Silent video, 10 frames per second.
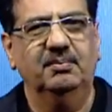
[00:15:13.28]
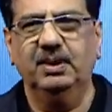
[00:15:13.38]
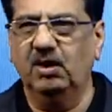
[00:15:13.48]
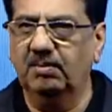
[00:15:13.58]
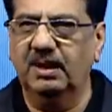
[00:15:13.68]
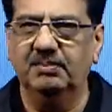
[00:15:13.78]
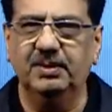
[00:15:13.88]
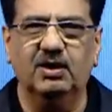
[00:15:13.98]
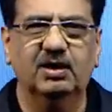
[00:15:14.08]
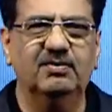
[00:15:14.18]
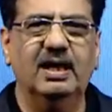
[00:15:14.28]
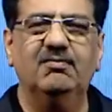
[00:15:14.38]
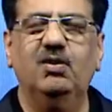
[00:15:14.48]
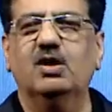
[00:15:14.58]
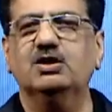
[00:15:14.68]
predominantly because we
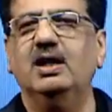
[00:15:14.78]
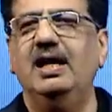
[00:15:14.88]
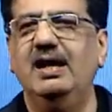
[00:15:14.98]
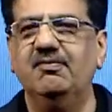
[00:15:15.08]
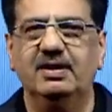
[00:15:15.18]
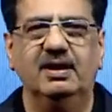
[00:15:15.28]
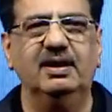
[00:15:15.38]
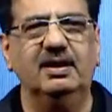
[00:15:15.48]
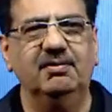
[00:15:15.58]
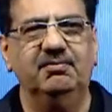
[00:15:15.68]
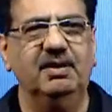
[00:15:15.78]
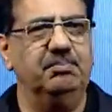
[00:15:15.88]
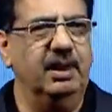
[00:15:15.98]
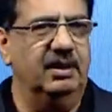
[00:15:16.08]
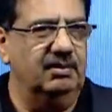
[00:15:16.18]
have lost everything we
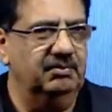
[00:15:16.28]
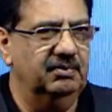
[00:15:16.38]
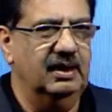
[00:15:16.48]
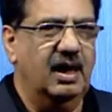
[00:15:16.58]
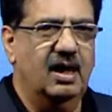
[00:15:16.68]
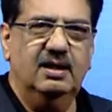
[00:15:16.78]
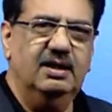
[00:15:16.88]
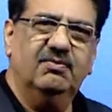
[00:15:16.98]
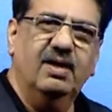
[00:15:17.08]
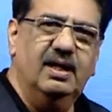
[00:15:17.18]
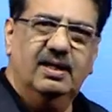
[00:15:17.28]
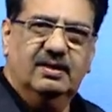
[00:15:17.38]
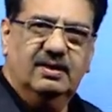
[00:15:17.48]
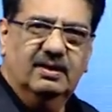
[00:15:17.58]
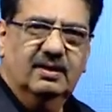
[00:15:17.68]
bid. We hardly won
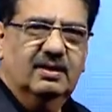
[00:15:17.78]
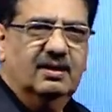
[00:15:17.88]
anything.